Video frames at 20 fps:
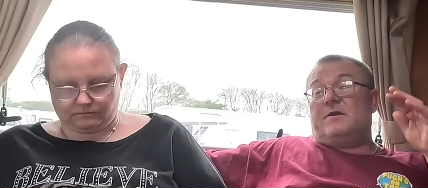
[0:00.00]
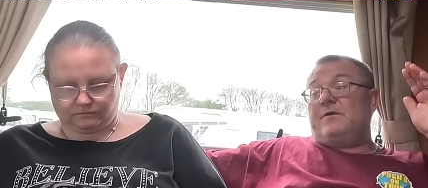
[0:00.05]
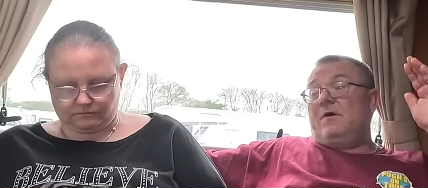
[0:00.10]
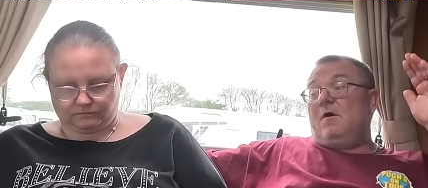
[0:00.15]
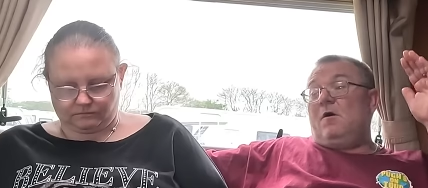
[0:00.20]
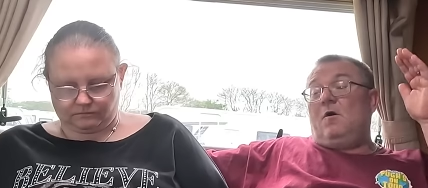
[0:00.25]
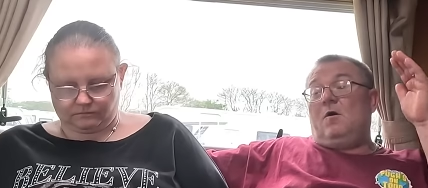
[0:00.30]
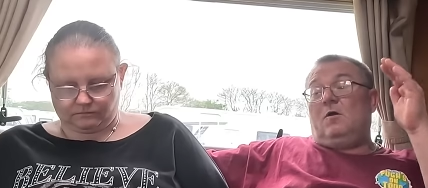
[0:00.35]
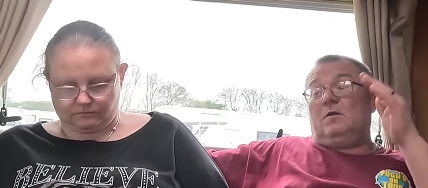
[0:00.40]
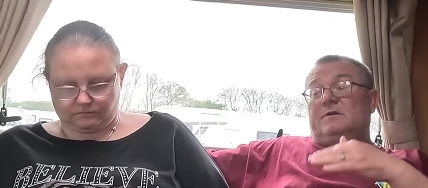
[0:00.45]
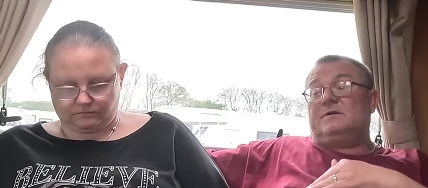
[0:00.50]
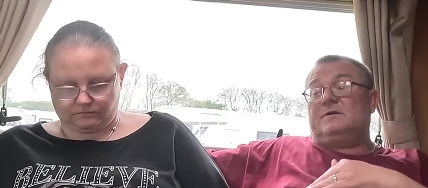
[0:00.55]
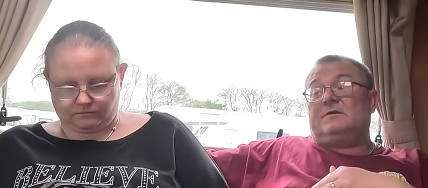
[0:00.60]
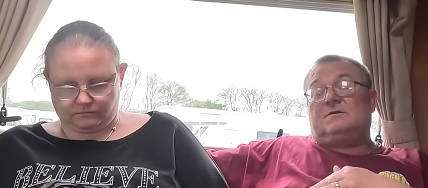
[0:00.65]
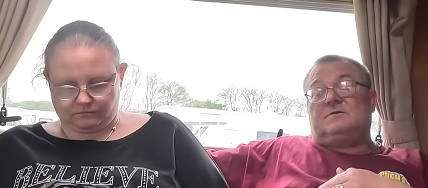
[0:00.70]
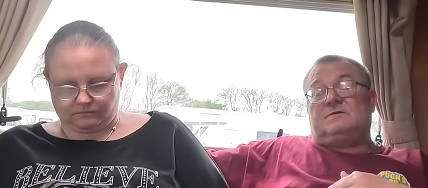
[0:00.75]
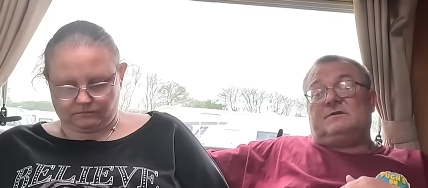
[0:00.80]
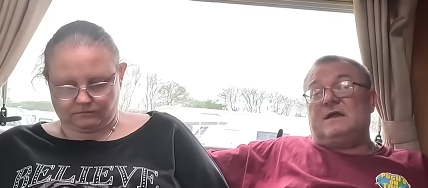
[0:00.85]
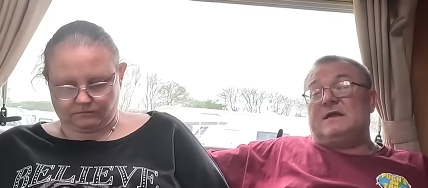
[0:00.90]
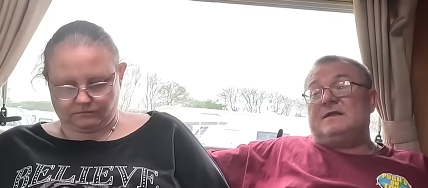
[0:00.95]
Speaker 1: and all the
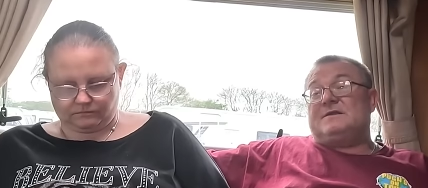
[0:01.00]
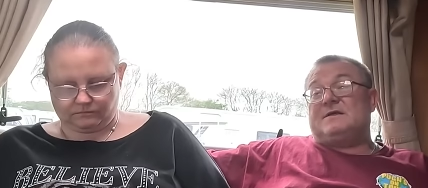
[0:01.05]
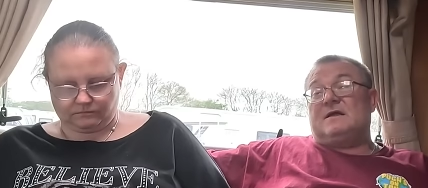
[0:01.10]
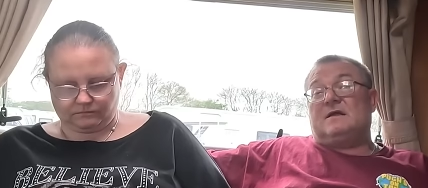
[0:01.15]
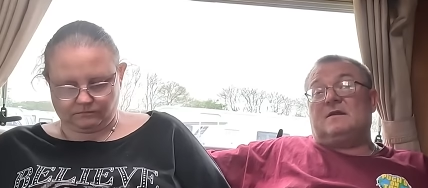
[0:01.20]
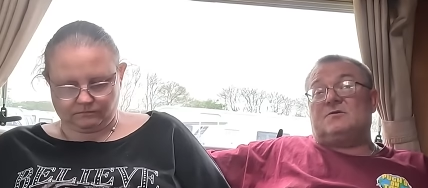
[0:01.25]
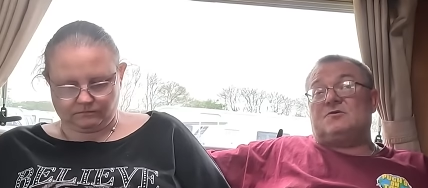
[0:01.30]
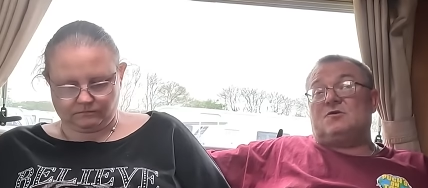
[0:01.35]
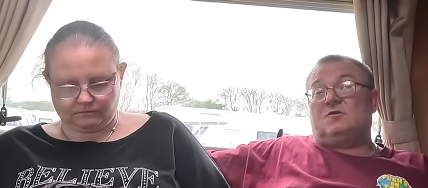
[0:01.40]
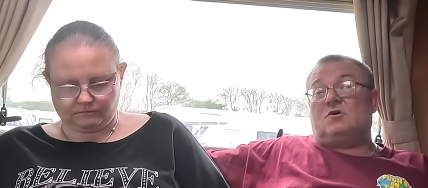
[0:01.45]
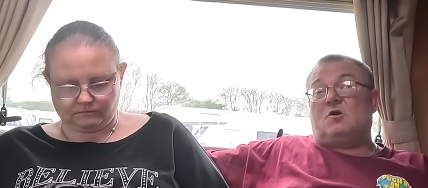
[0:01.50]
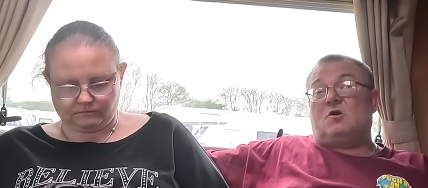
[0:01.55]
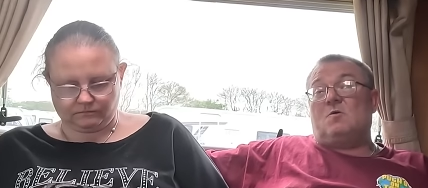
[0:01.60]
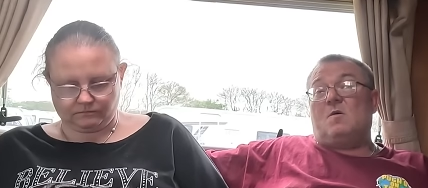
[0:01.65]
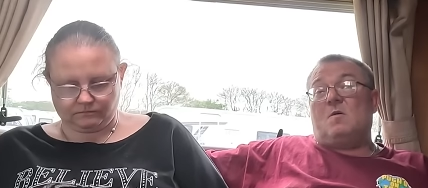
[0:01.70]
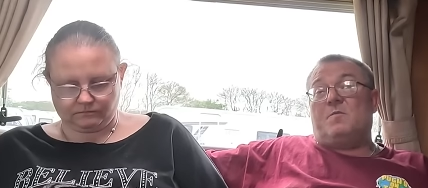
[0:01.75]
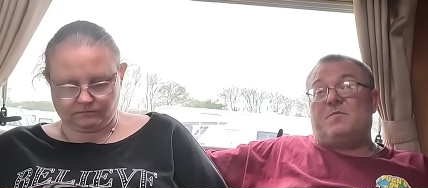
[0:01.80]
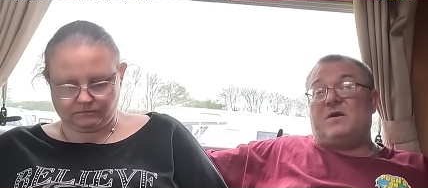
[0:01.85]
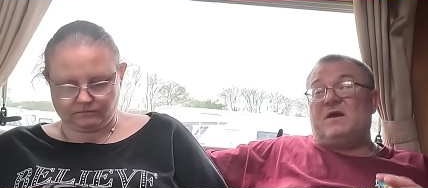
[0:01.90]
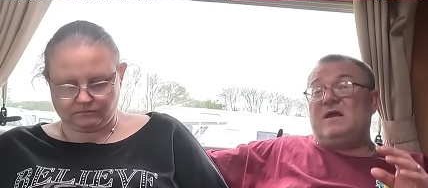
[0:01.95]
details will
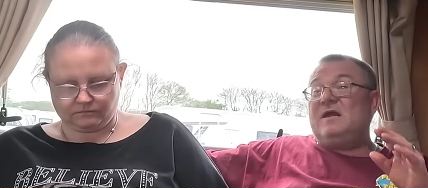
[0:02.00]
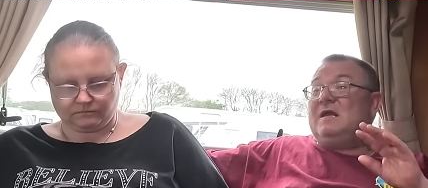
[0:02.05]
come up.